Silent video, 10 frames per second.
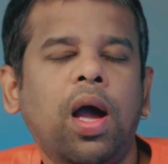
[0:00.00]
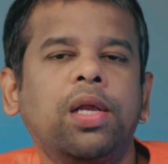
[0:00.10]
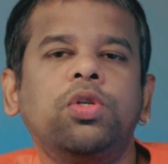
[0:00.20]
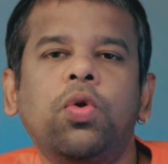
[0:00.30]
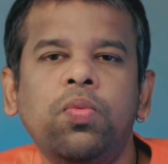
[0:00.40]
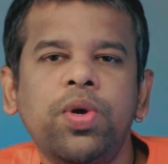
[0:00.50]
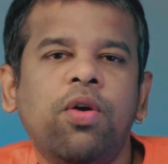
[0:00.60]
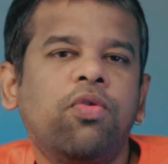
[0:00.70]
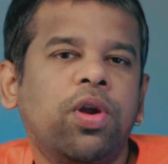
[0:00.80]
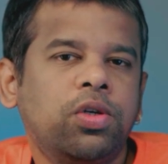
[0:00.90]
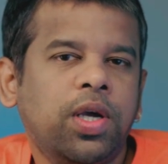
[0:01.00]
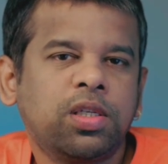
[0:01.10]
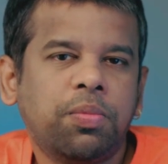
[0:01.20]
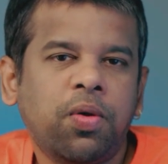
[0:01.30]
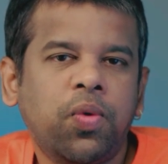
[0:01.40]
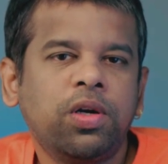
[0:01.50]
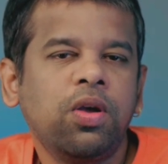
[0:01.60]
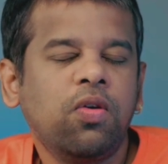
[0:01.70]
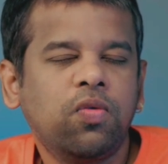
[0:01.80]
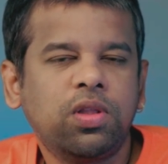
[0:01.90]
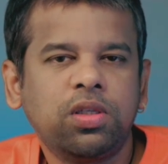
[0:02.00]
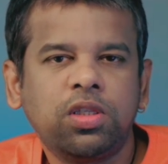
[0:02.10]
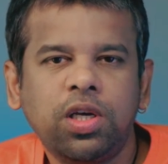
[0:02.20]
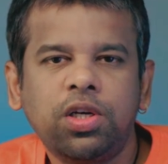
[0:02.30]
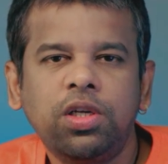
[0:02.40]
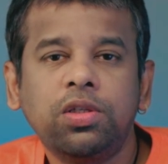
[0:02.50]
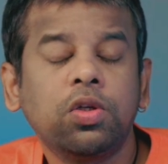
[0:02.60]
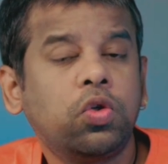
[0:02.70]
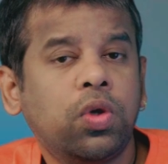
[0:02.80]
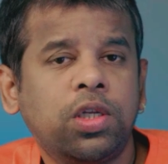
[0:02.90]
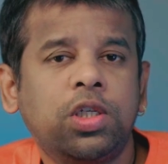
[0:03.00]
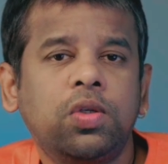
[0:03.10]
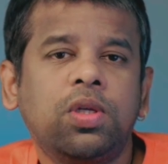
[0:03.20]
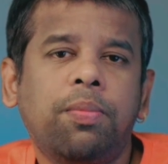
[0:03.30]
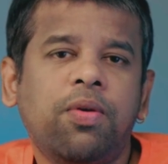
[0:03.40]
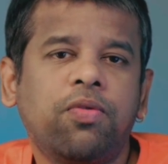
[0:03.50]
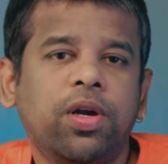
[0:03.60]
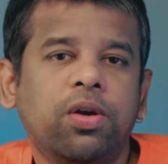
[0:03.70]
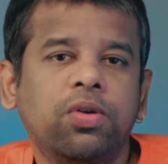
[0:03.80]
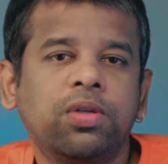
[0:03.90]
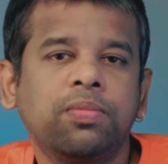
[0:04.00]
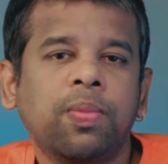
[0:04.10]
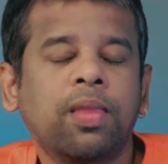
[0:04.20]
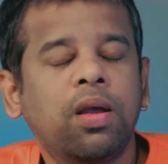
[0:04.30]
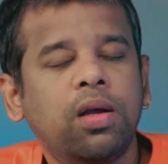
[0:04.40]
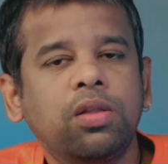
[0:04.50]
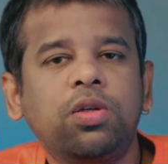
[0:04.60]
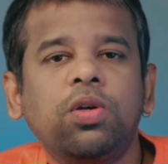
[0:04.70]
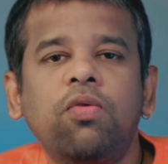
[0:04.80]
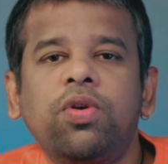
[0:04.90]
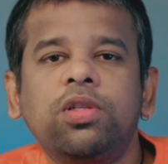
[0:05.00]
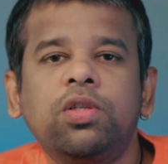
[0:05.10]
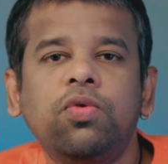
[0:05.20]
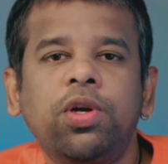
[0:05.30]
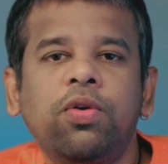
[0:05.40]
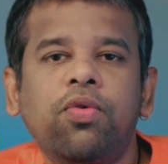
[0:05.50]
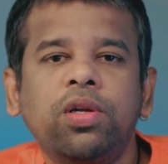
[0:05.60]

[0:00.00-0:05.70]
and don't be afraid to experiment with the settings to achieve the perfect look. That's all for this video,